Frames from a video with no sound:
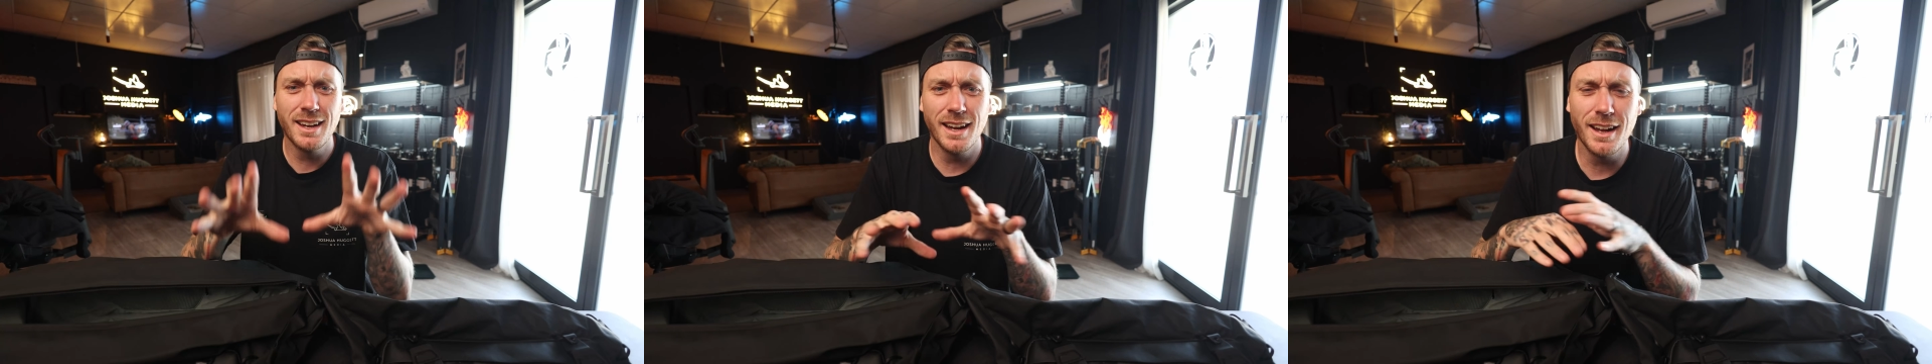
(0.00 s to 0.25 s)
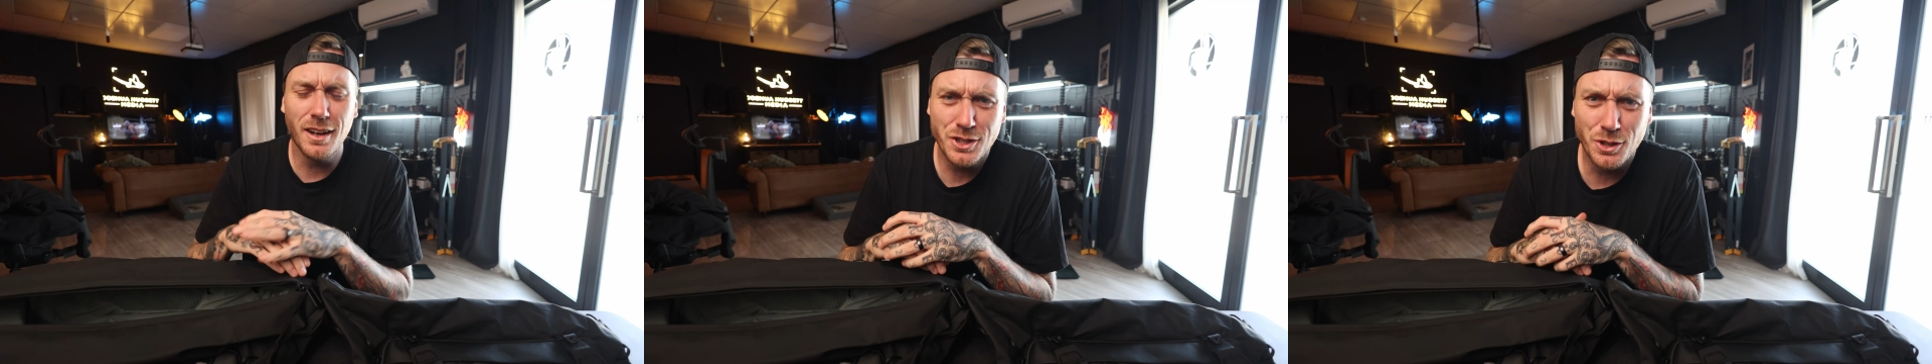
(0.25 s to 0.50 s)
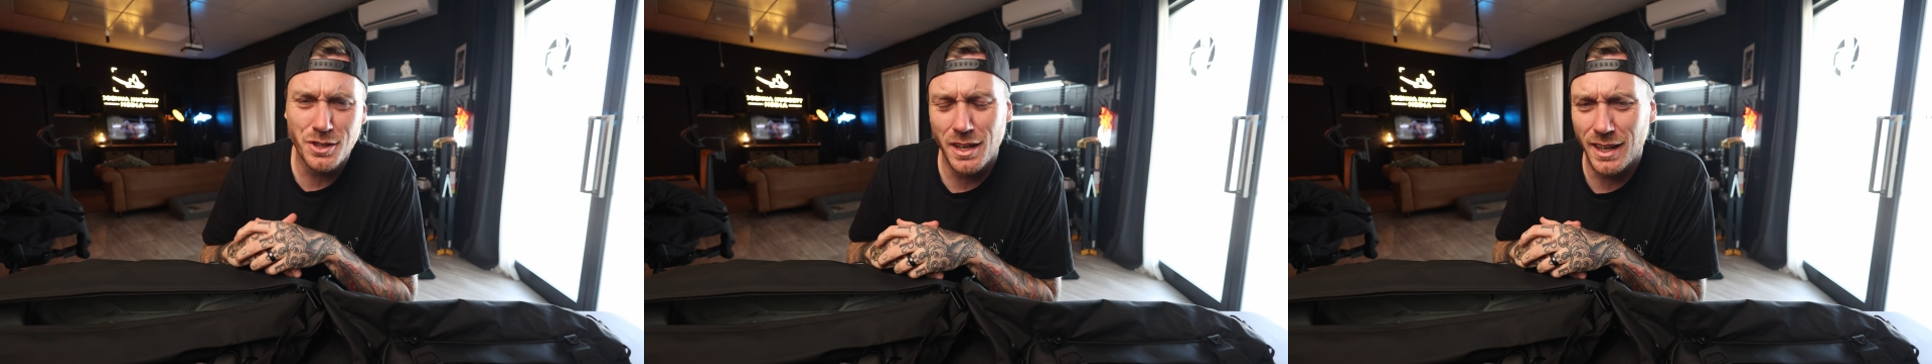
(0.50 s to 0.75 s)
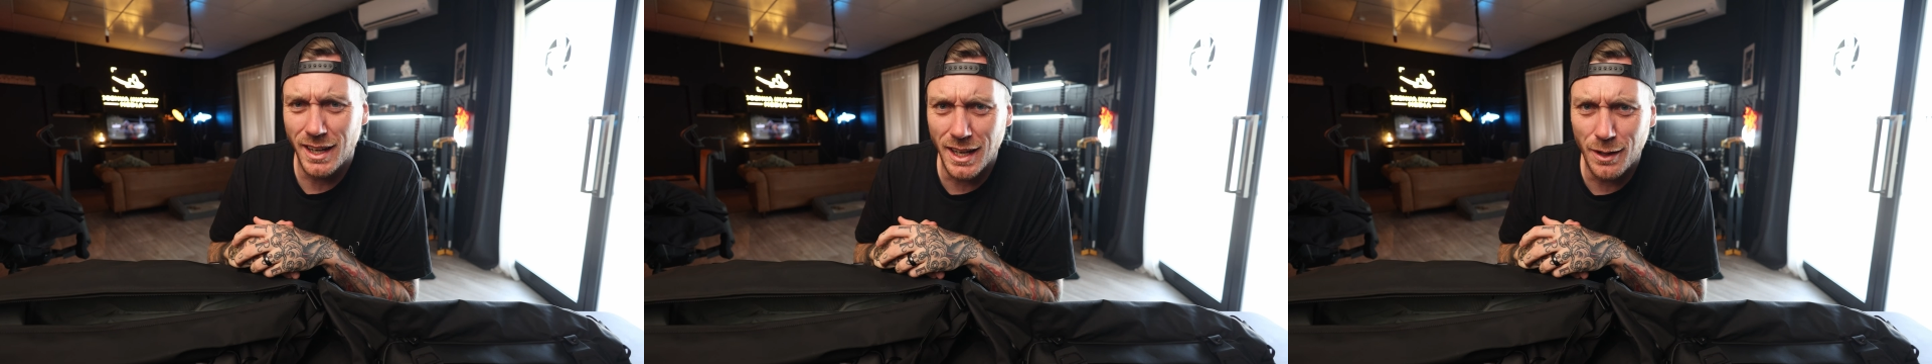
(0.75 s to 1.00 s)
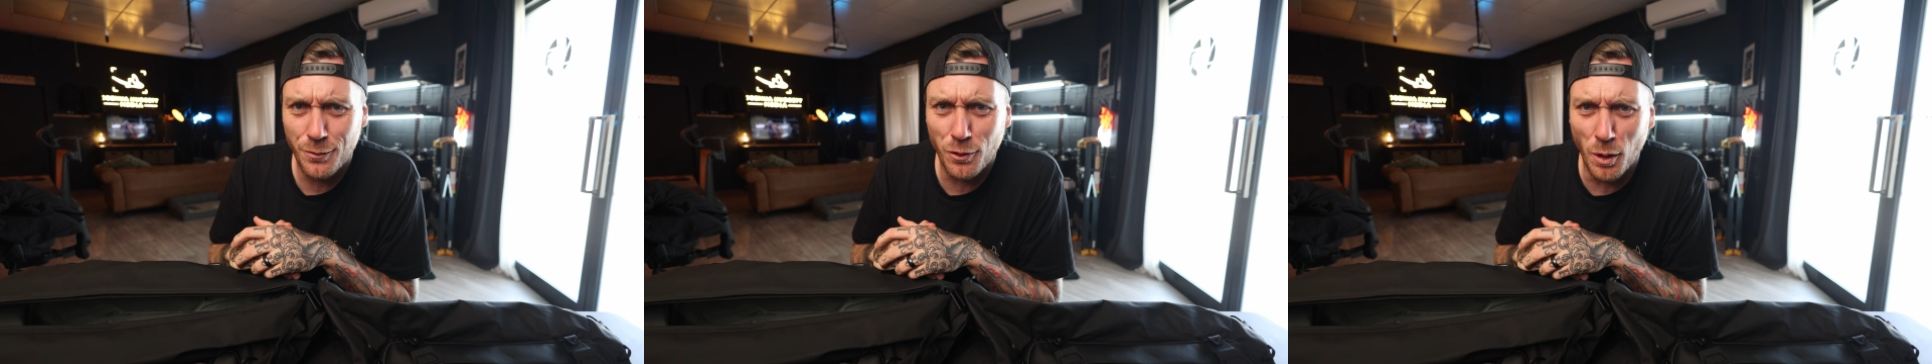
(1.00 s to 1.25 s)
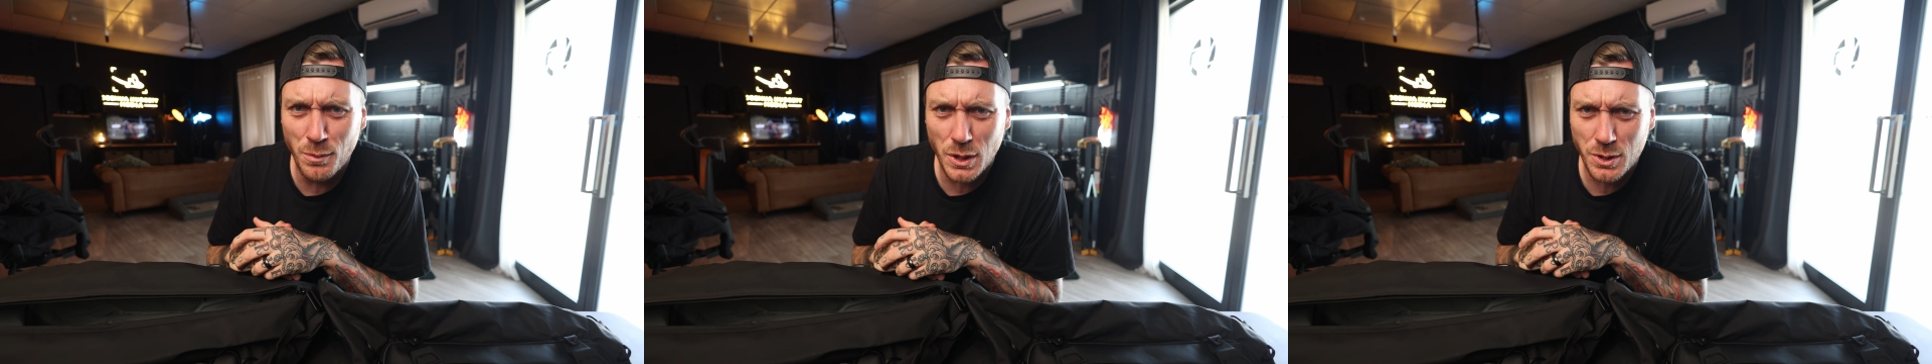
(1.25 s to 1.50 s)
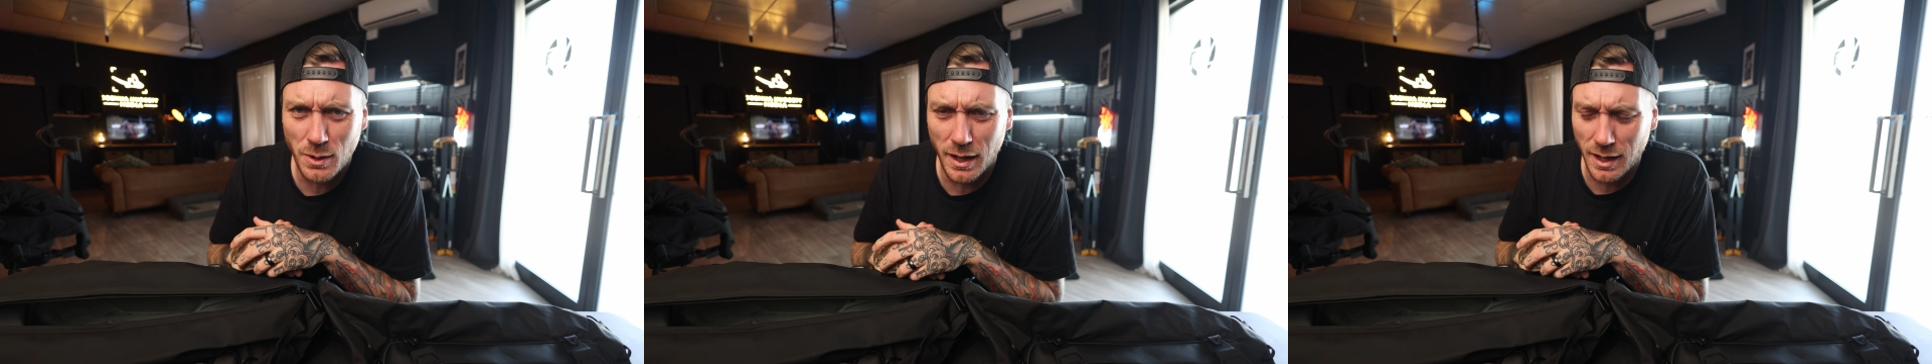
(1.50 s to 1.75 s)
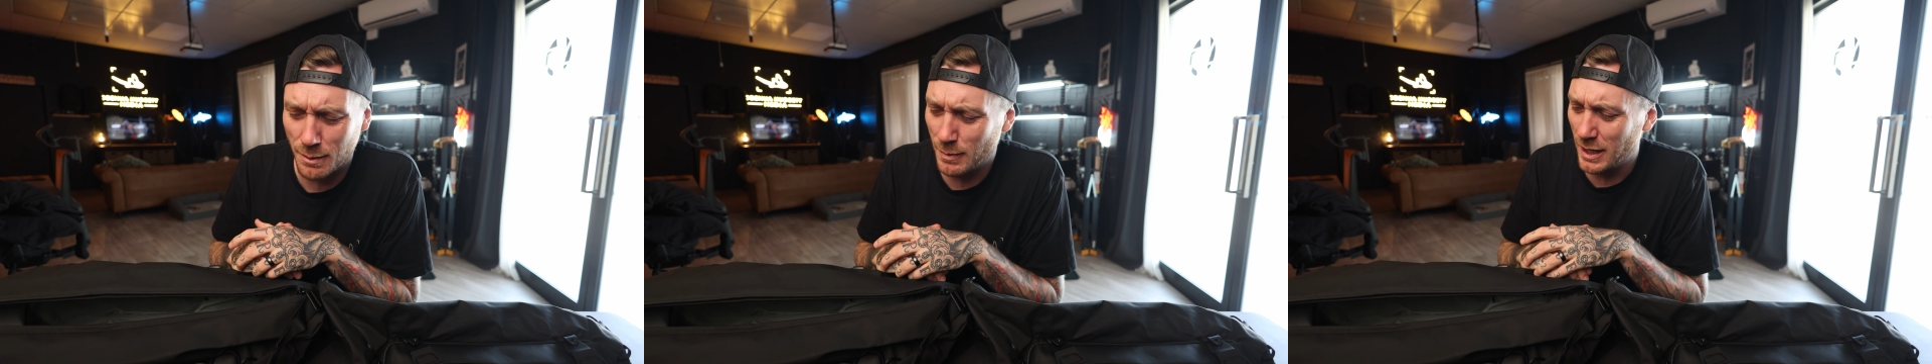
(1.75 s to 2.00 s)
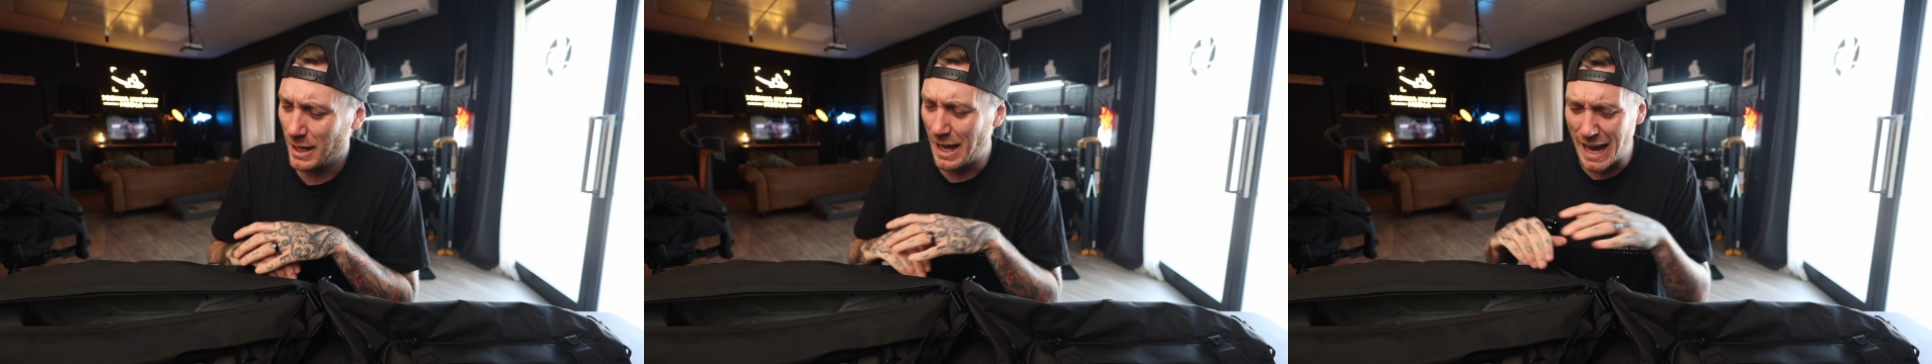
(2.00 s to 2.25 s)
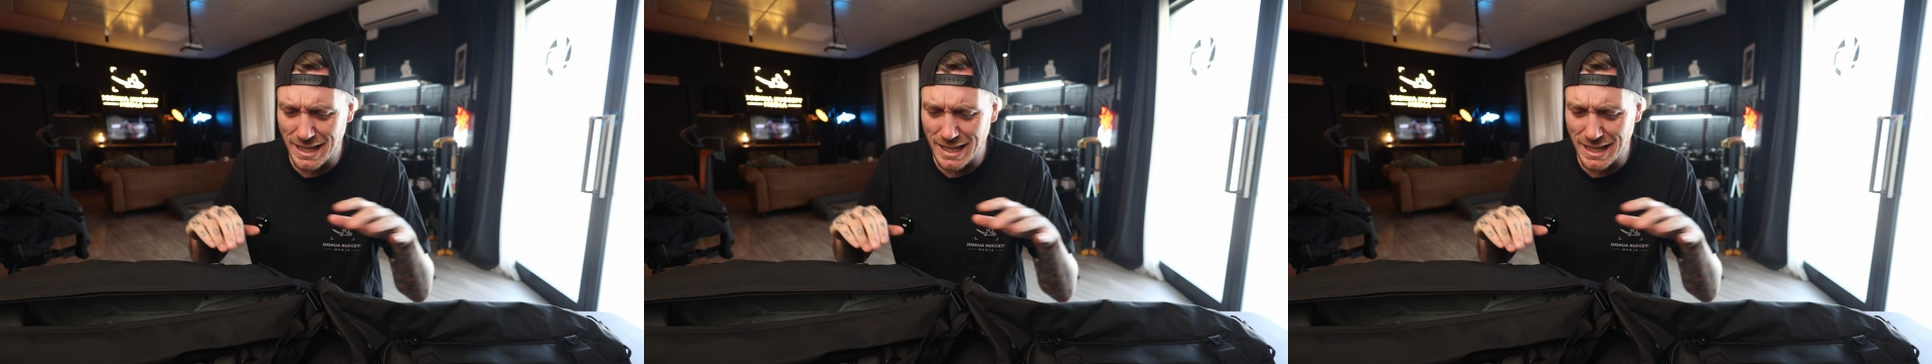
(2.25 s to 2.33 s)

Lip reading: G'day guys, Josh Huggett here from Huggett Media,